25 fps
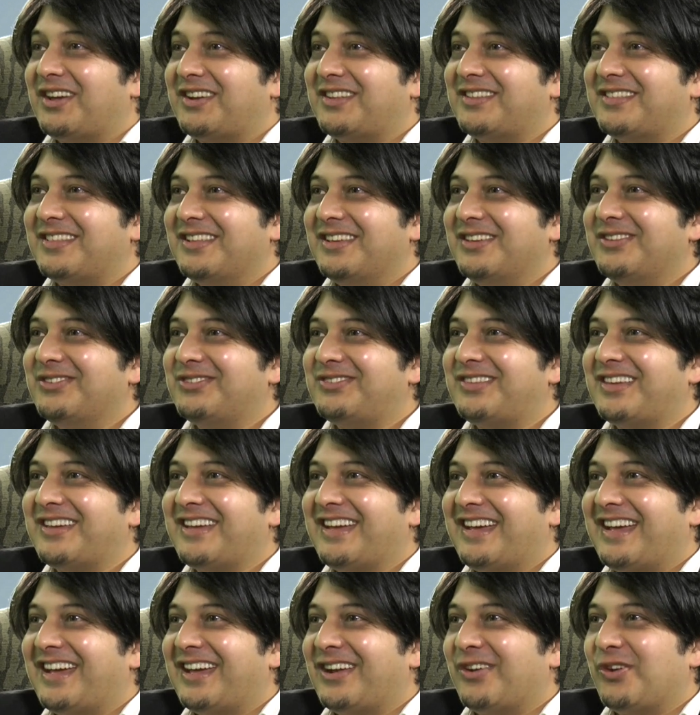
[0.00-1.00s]
at least,
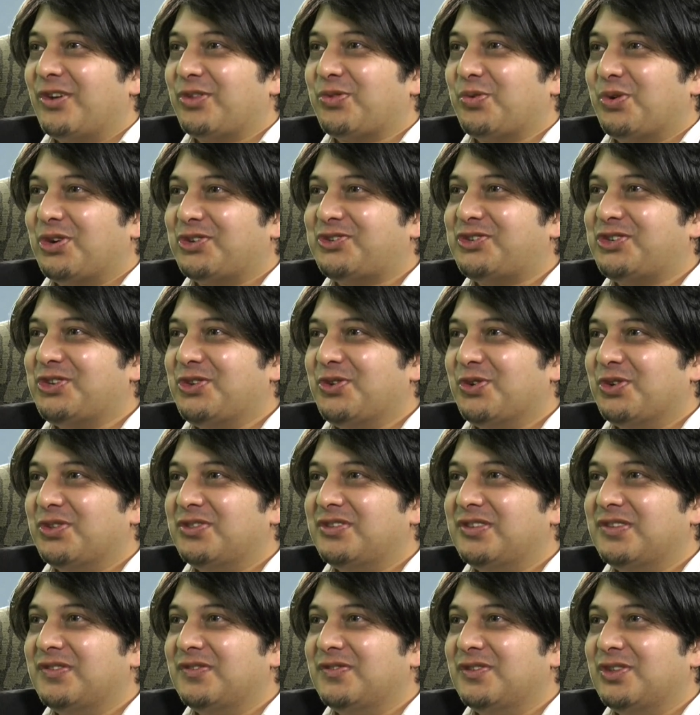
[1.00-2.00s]
and not watching you on
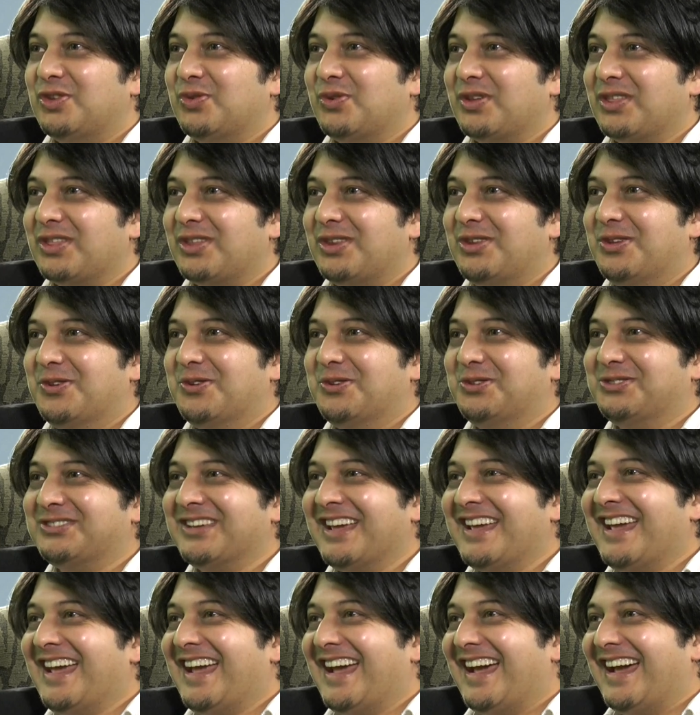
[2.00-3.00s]
TV doing the news
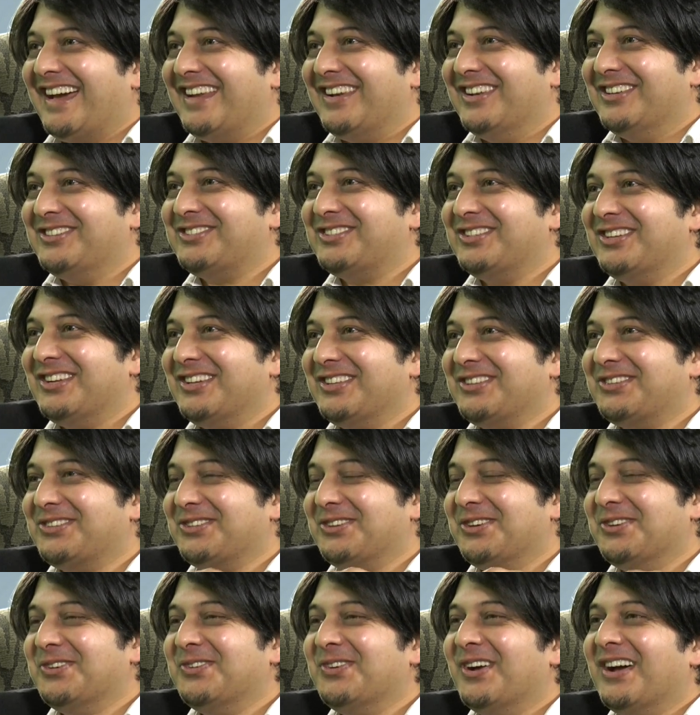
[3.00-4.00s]
and listening to
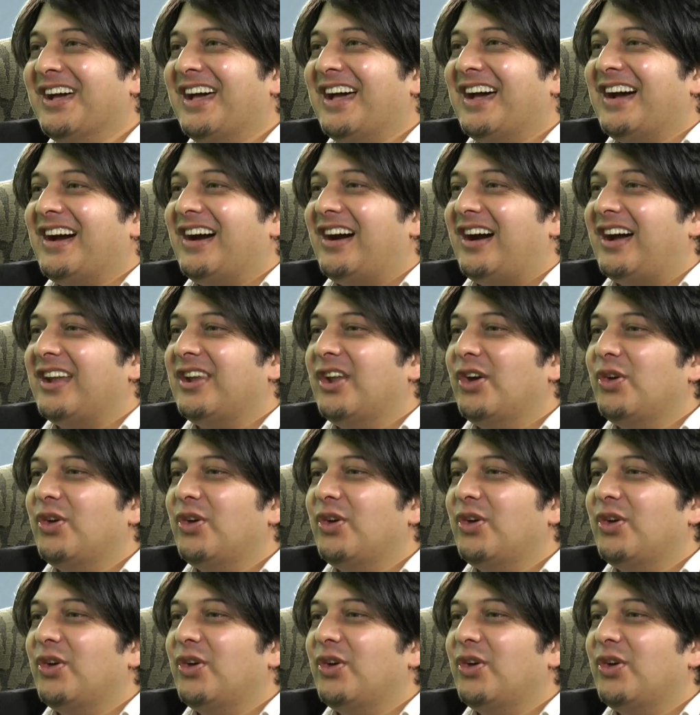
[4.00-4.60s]
you. I know